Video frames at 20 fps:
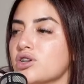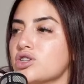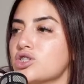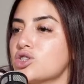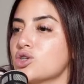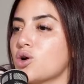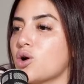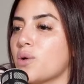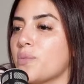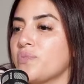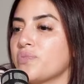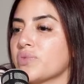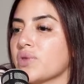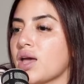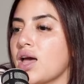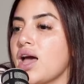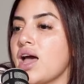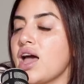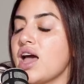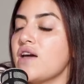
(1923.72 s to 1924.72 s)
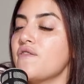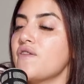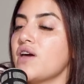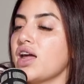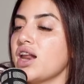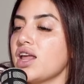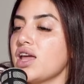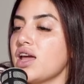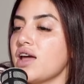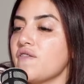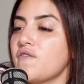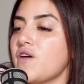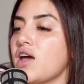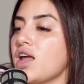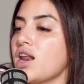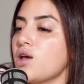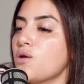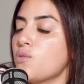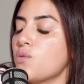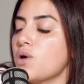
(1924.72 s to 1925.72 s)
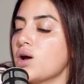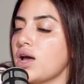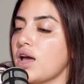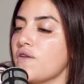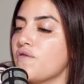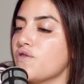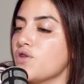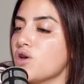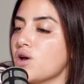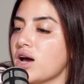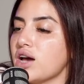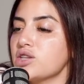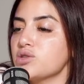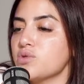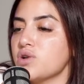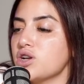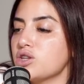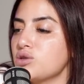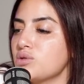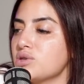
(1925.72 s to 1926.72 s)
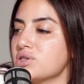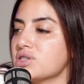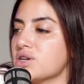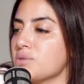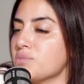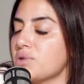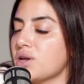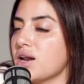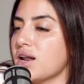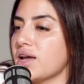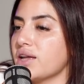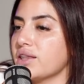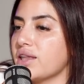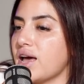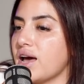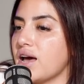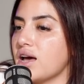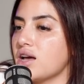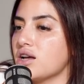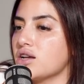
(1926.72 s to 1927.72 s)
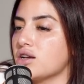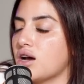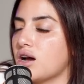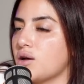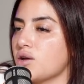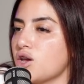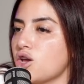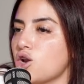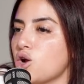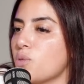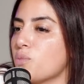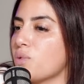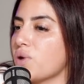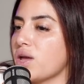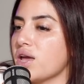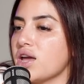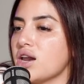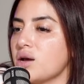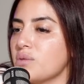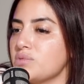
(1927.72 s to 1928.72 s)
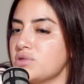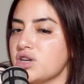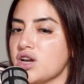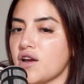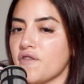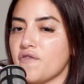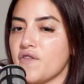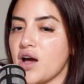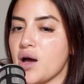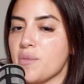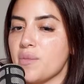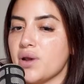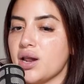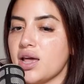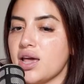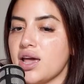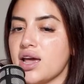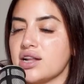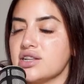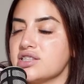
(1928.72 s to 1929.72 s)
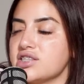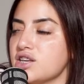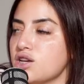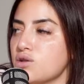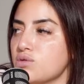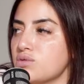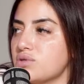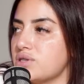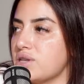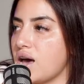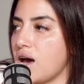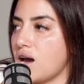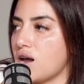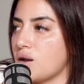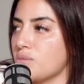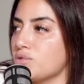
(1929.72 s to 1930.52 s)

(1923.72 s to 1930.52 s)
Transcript: So if you guys want to do something like that, you know, bring it up to your family and see who's down.